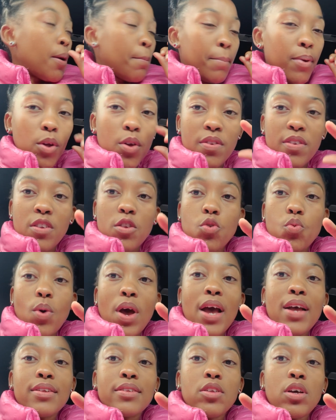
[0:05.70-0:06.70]
Because this is
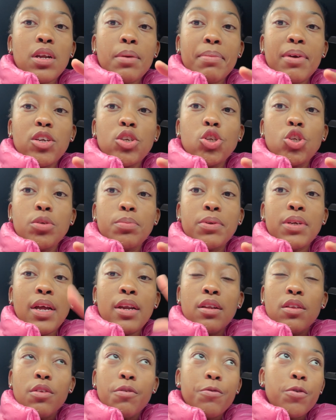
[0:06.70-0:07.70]
why I started my YouTube
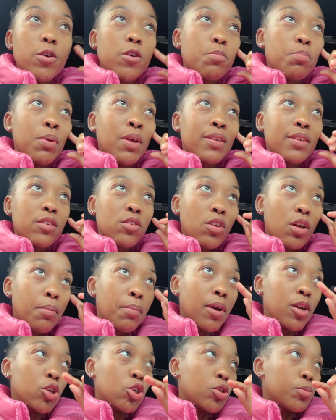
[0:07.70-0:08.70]
channel in the first place. I started
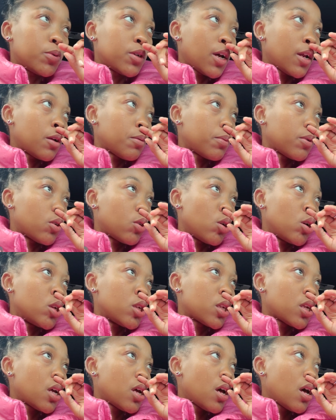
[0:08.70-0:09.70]
my YouTube channel
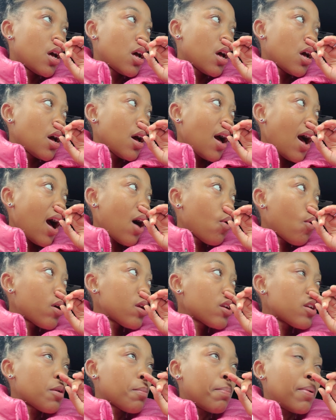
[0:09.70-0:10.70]
because I
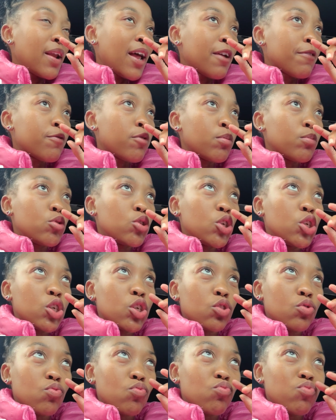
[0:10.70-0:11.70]
wanted a platform to
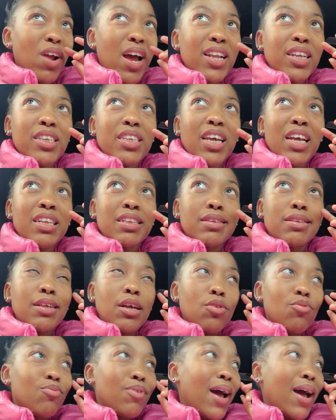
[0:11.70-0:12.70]
just rant and
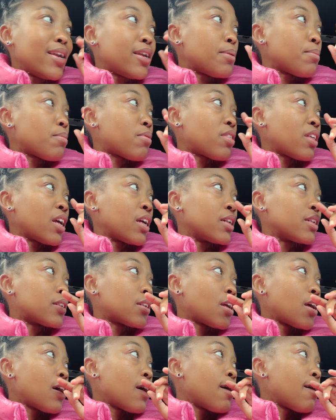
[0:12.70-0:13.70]
say random
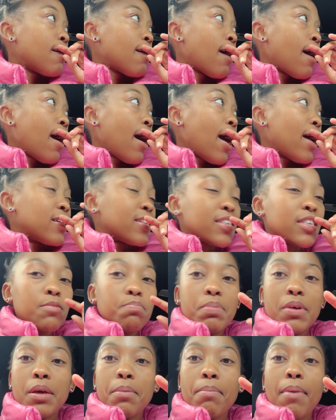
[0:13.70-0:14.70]
things and
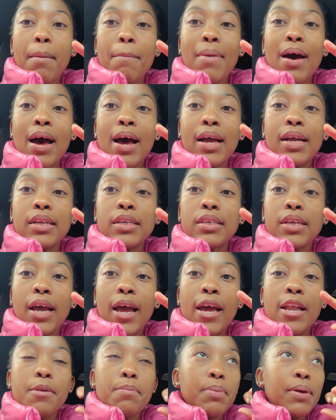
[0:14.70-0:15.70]
speak my mind
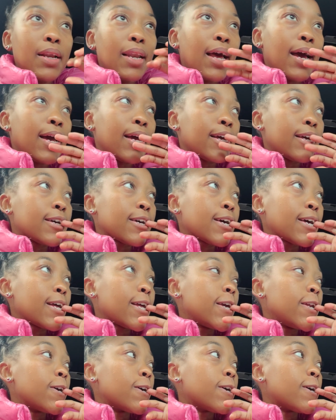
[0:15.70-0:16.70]
and be like,
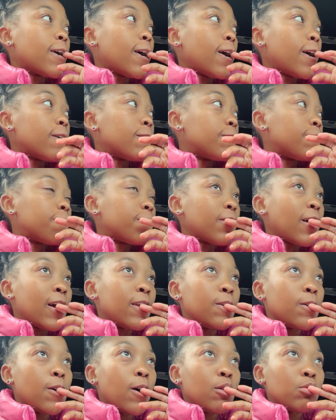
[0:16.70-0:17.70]
you know, I
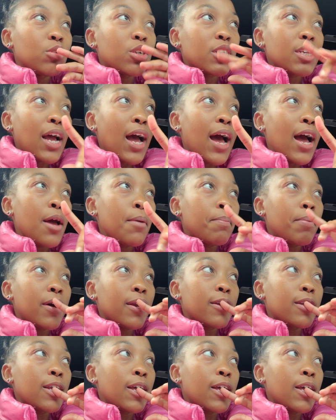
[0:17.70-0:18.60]
know I'm shy, but